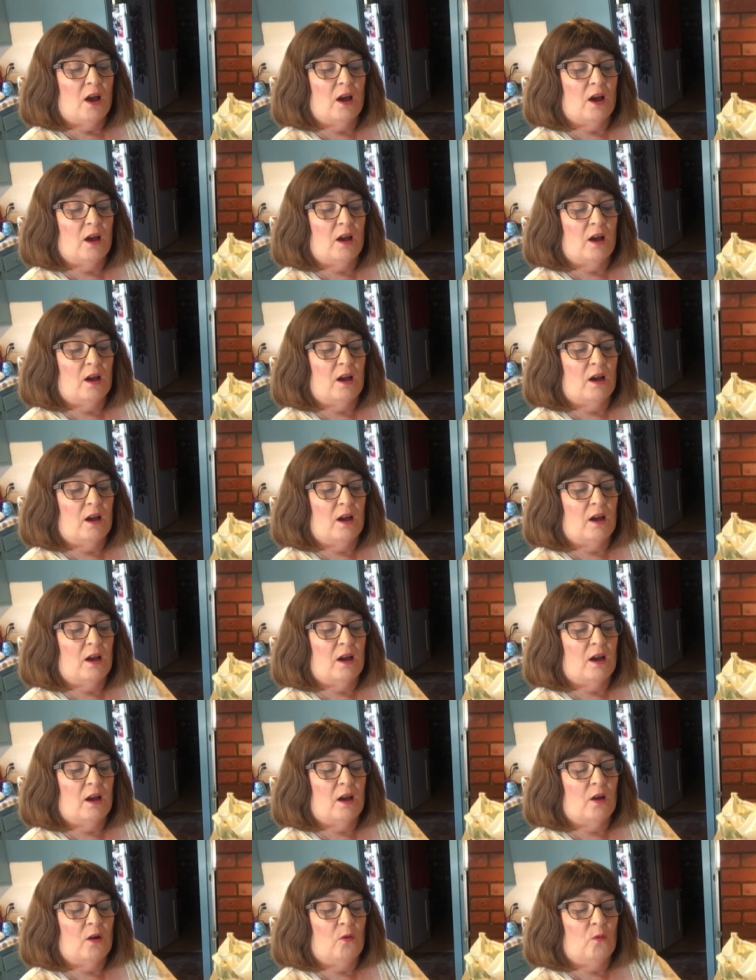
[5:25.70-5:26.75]
uh,
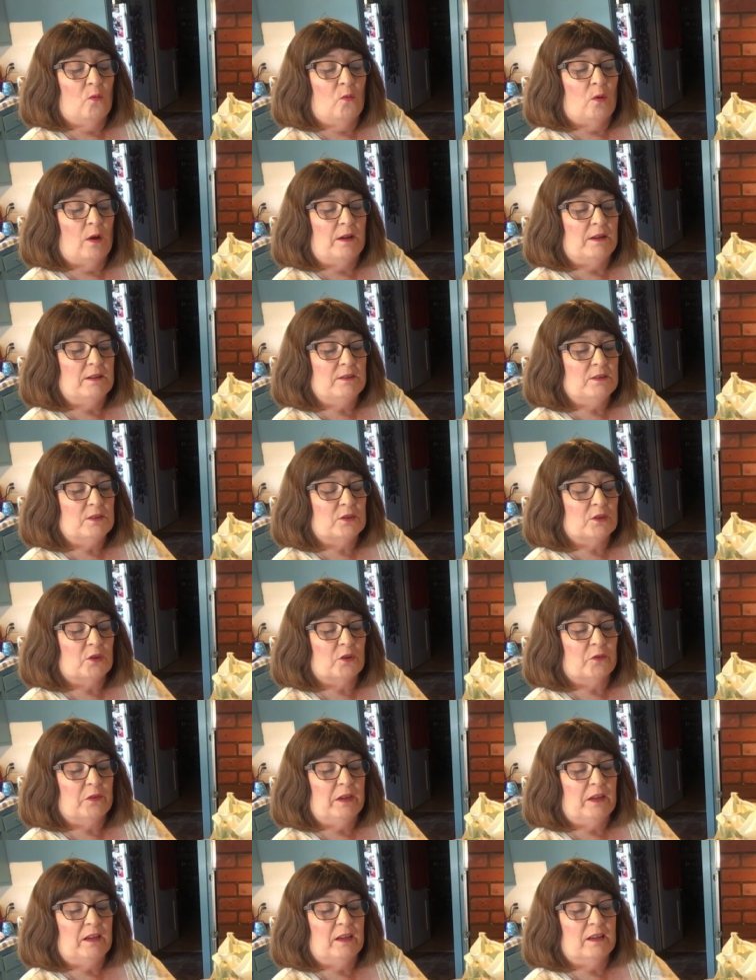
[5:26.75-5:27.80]
one
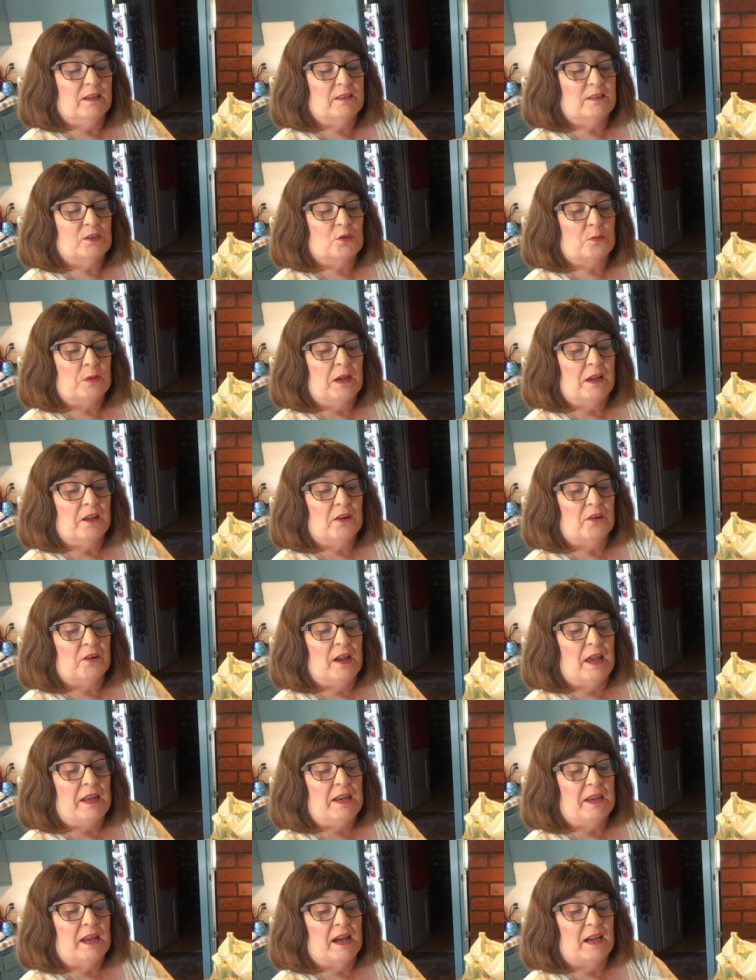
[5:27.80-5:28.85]
serving is
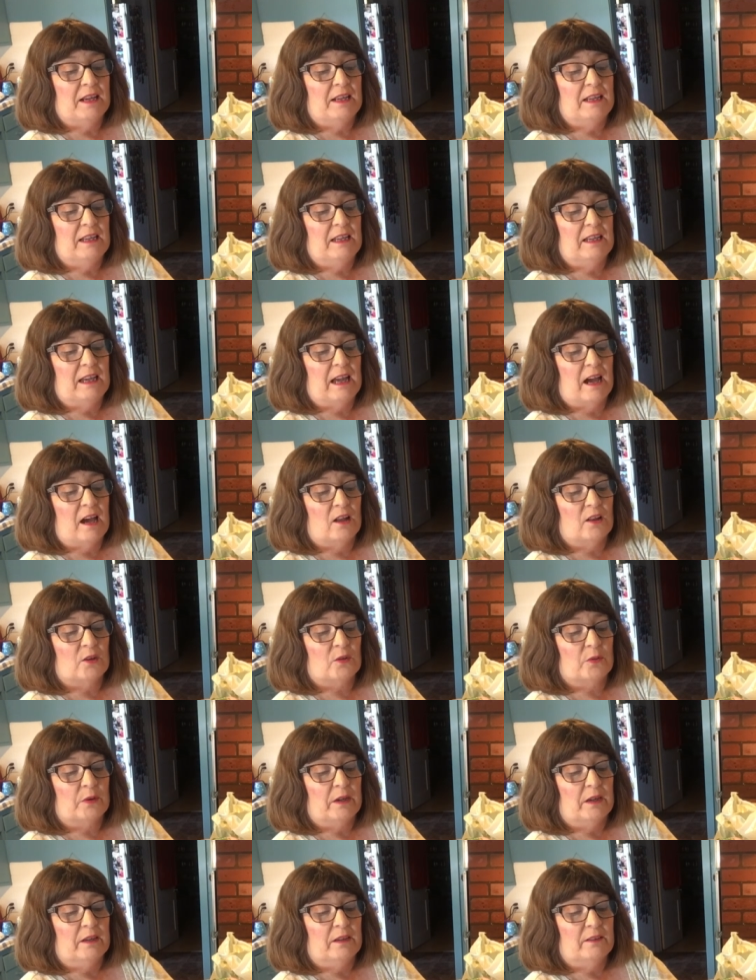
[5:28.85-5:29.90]
390
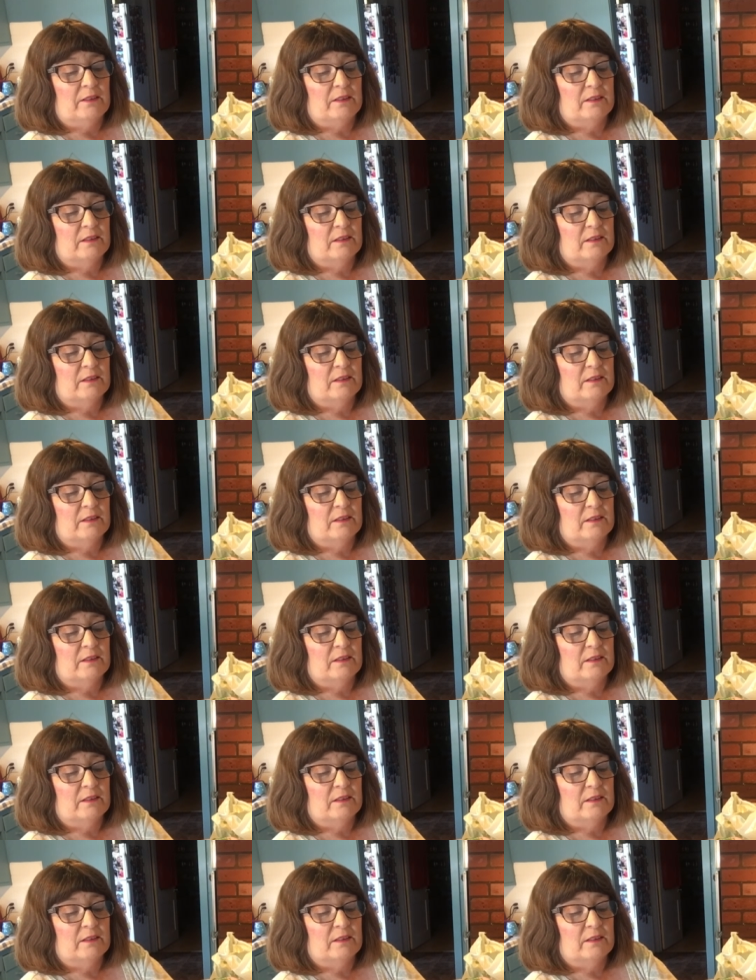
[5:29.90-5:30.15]
calories.